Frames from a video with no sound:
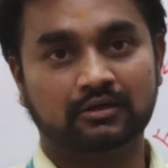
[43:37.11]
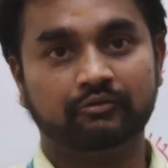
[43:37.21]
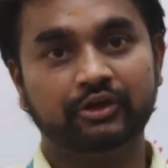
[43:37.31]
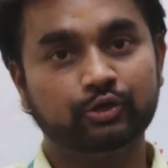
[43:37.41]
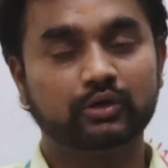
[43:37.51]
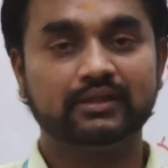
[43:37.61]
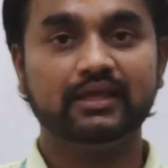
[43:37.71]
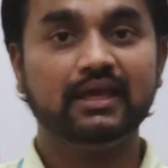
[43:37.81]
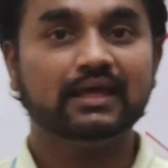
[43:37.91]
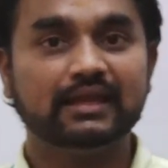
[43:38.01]
video in
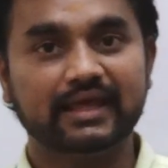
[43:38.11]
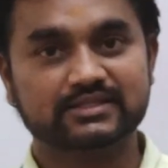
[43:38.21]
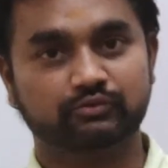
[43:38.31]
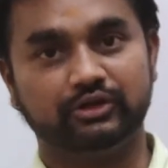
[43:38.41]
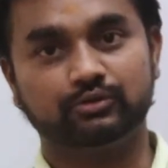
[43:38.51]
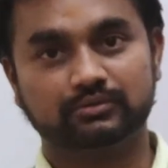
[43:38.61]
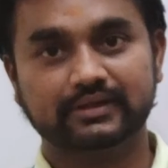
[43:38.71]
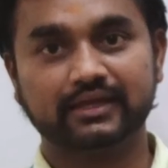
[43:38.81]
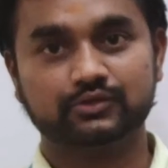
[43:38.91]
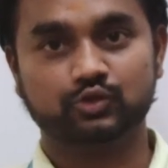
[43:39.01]
the next video.
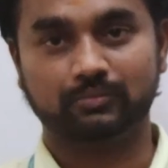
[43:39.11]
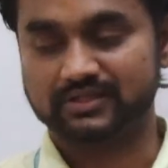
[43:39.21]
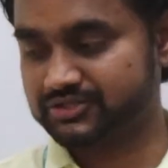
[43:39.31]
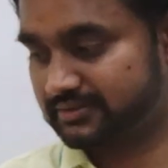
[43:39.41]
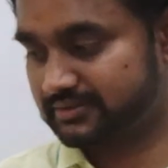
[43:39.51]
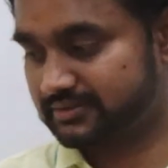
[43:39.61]
Thank you so much.